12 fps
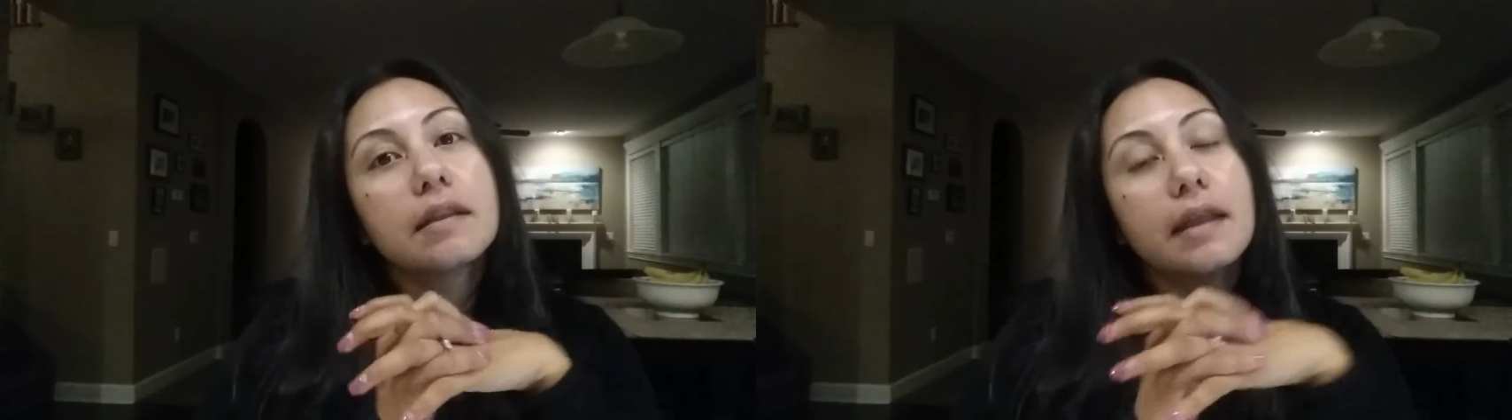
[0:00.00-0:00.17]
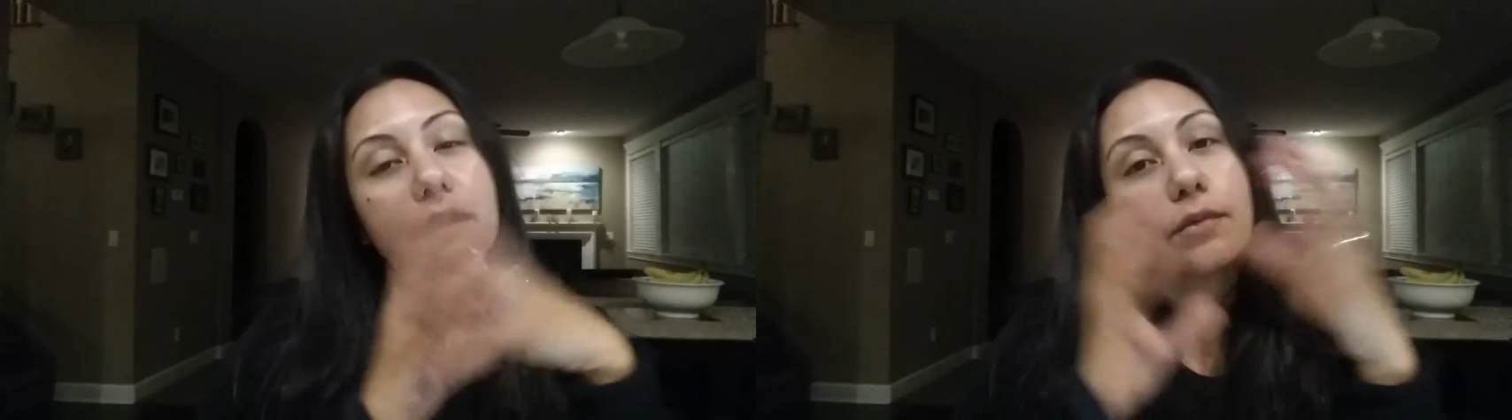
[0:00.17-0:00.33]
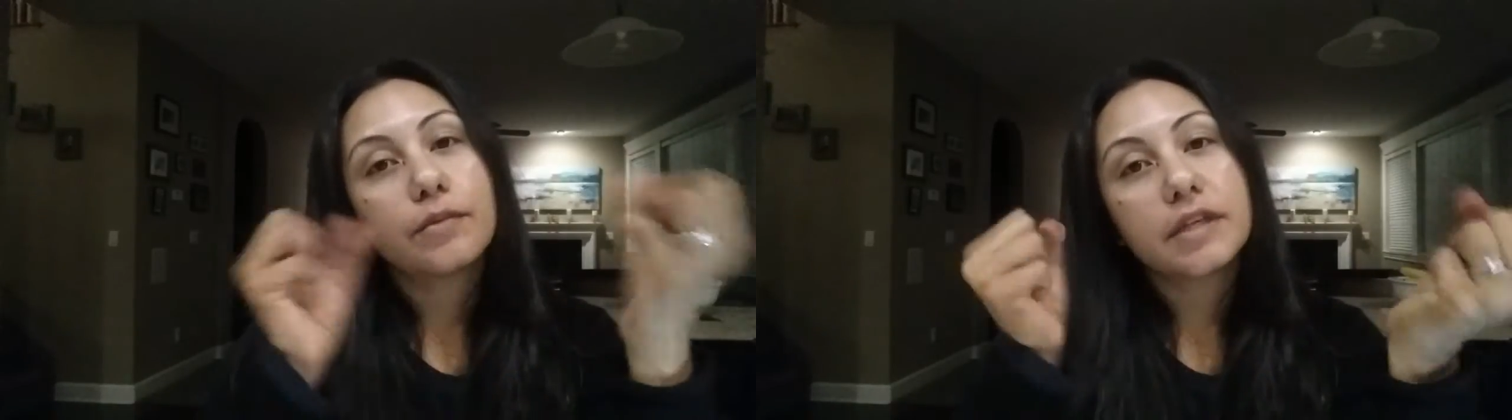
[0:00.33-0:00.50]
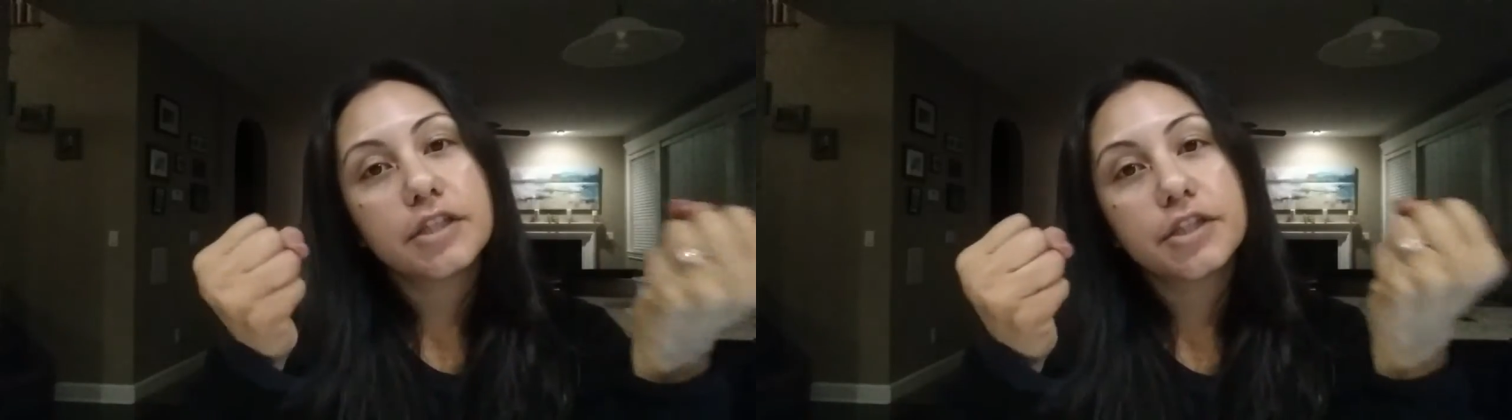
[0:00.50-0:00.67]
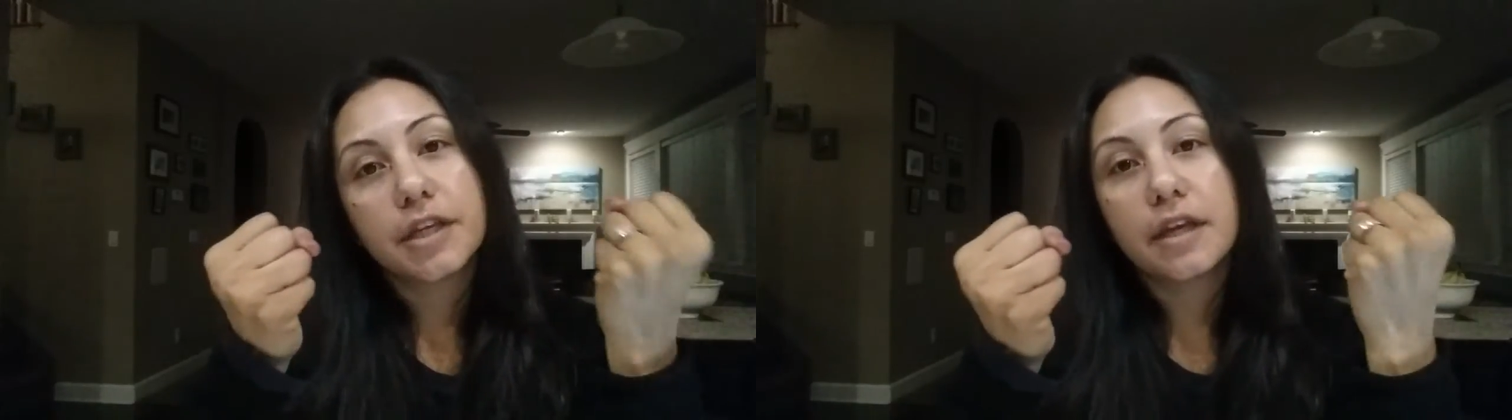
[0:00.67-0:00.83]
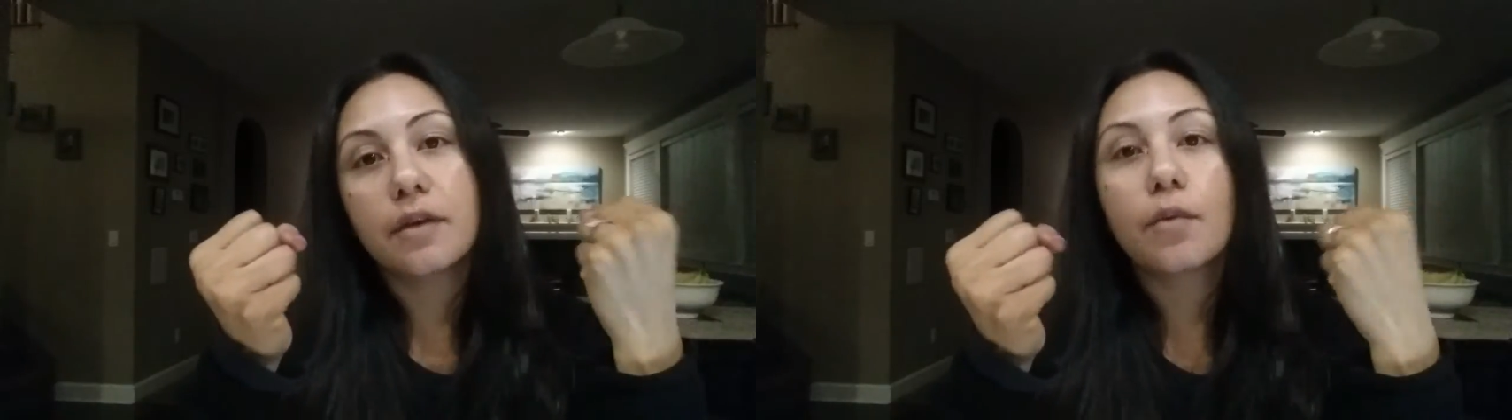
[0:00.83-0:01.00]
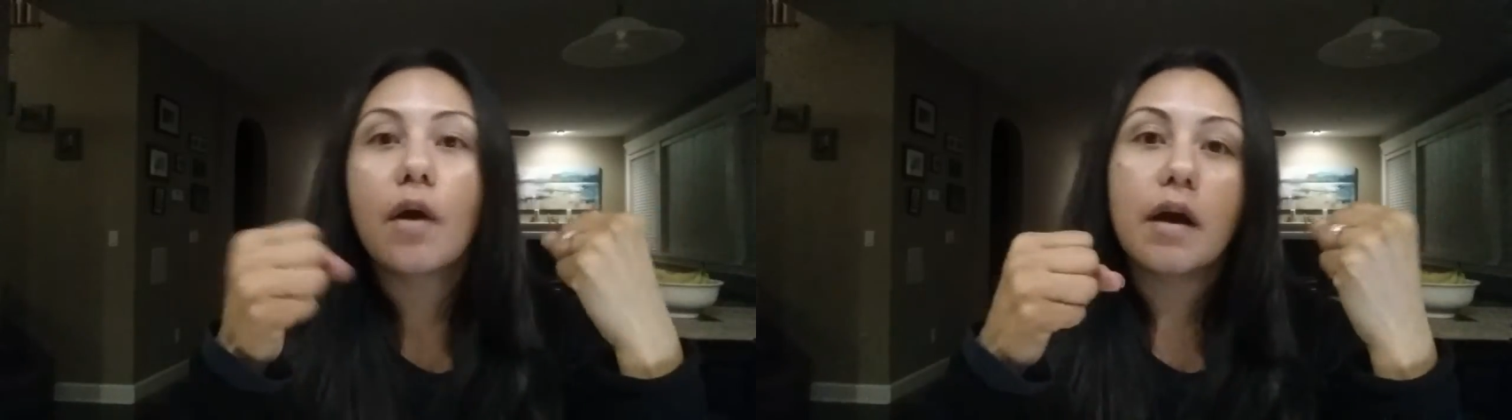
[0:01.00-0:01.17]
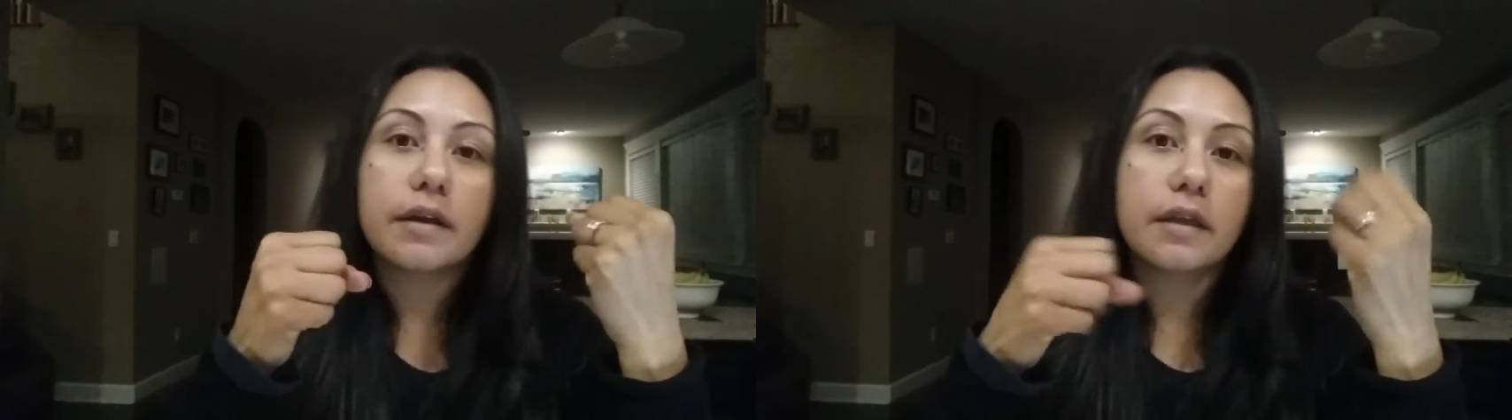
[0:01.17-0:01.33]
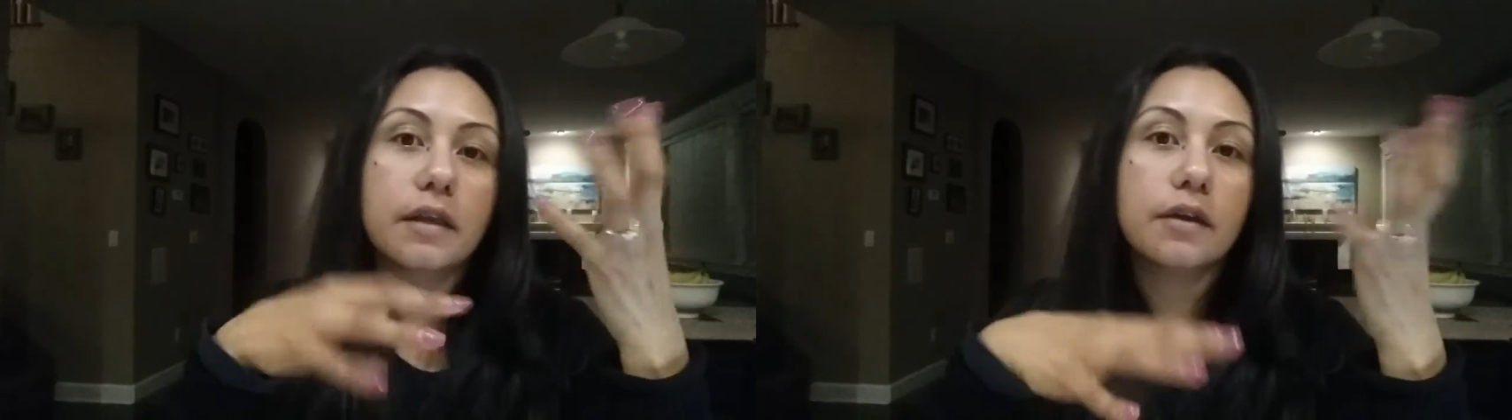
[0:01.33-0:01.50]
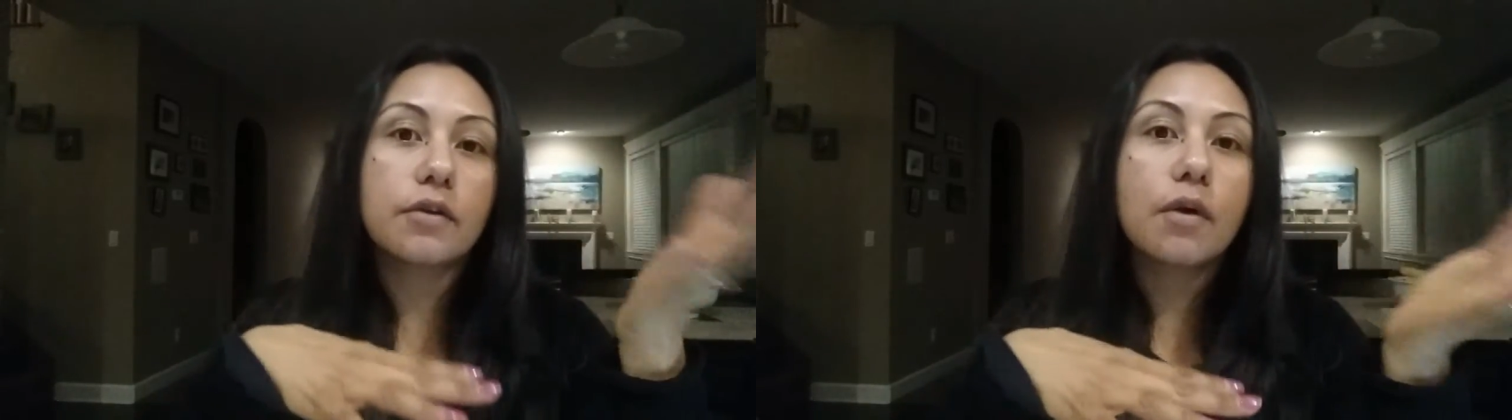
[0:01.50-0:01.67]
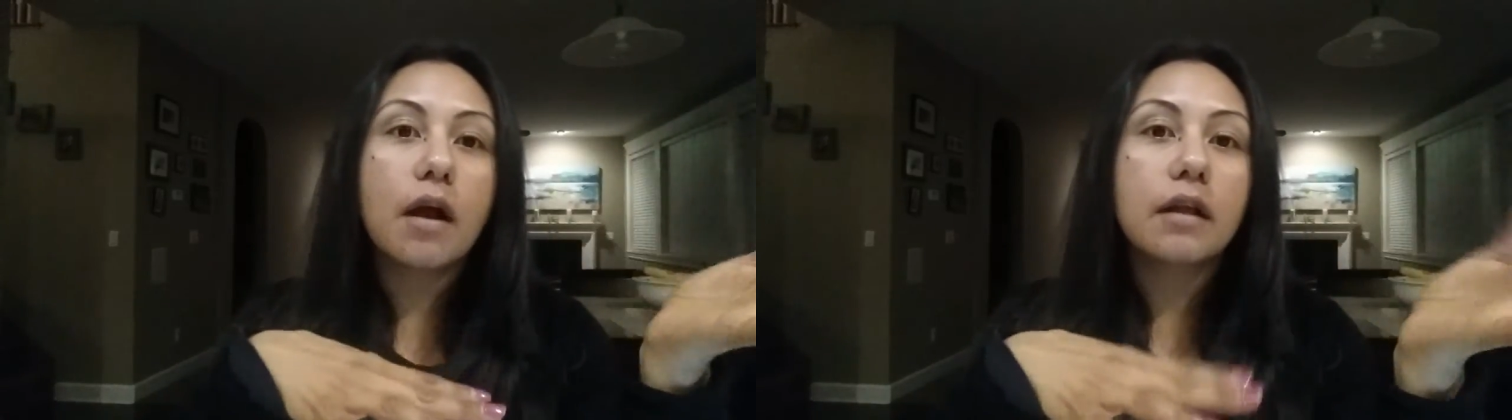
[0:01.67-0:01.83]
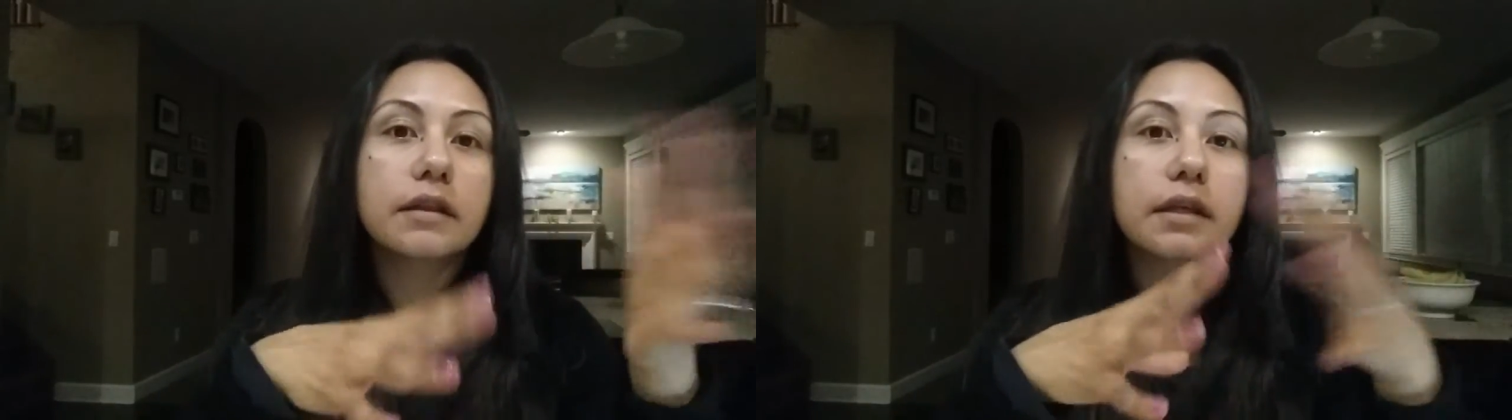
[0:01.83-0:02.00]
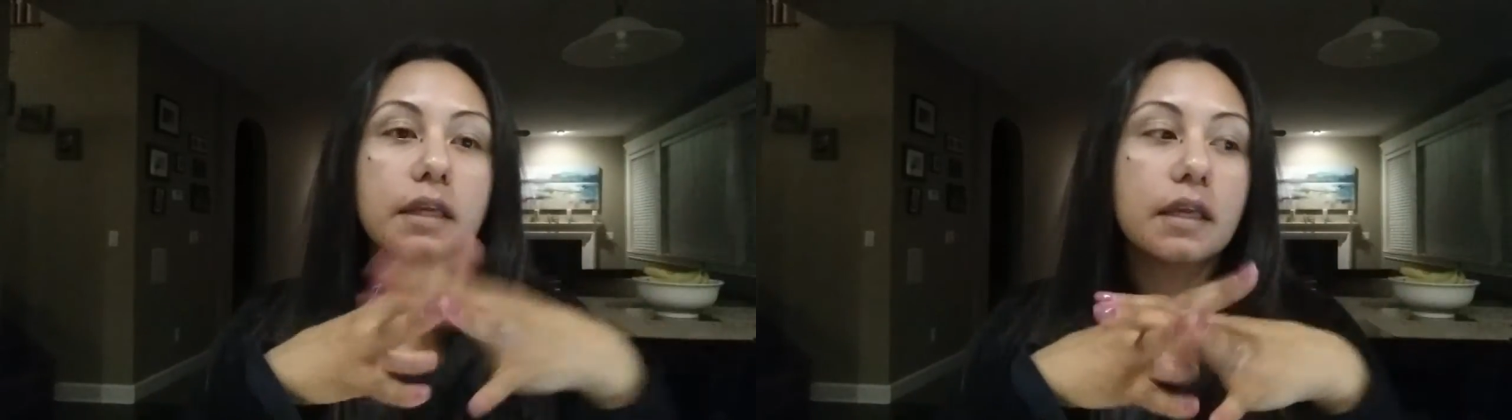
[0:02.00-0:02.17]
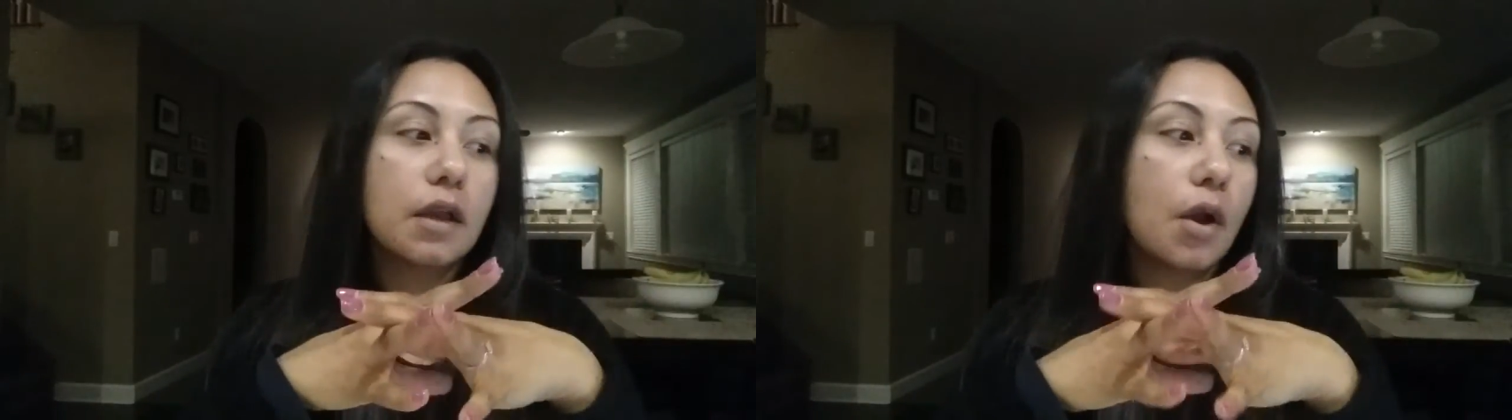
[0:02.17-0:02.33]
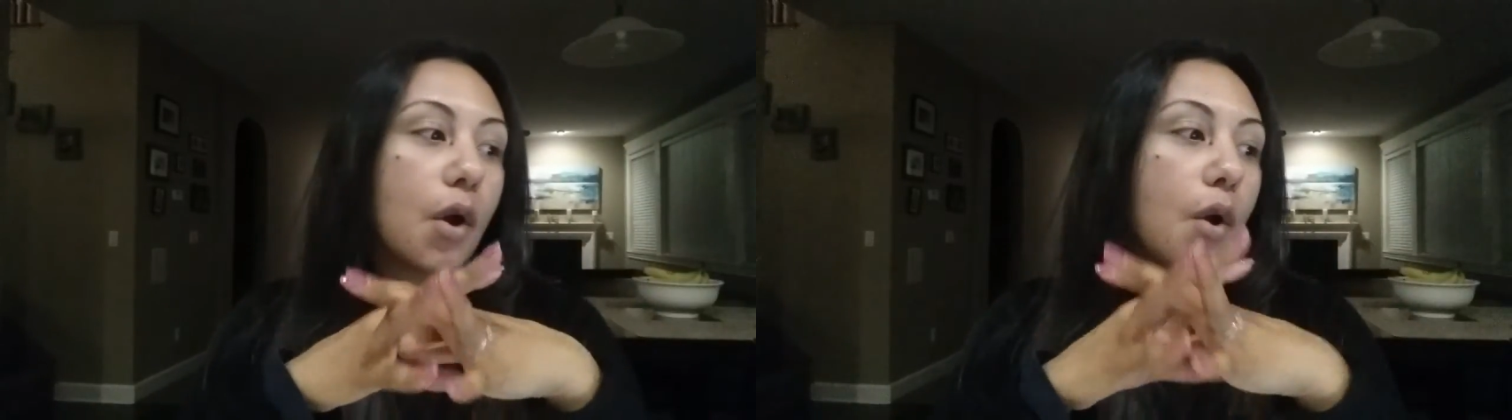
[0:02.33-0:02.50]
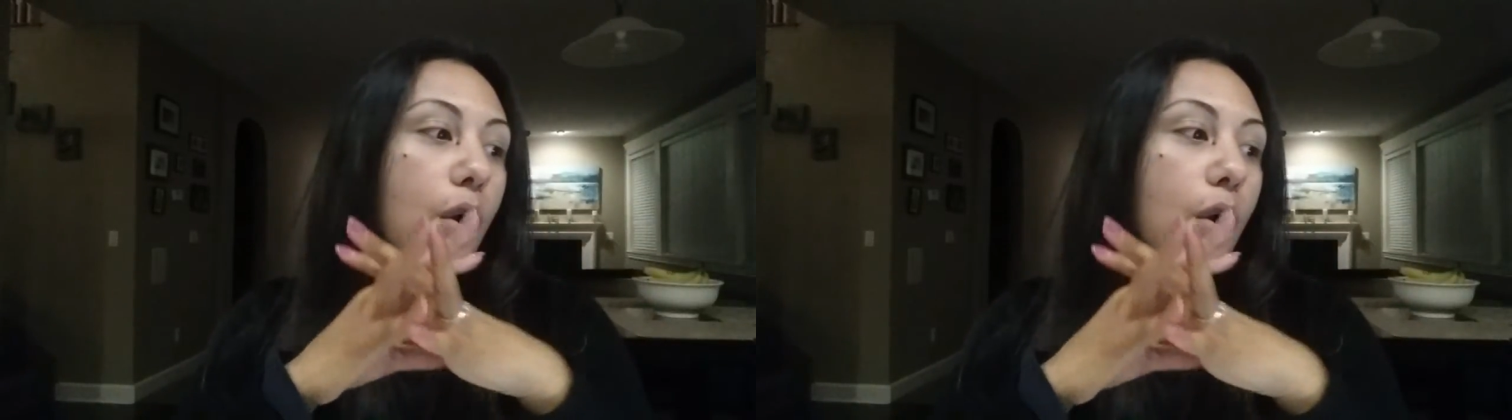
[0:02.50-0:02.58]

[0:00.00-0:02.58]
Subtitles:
like reaching, walking, crawling,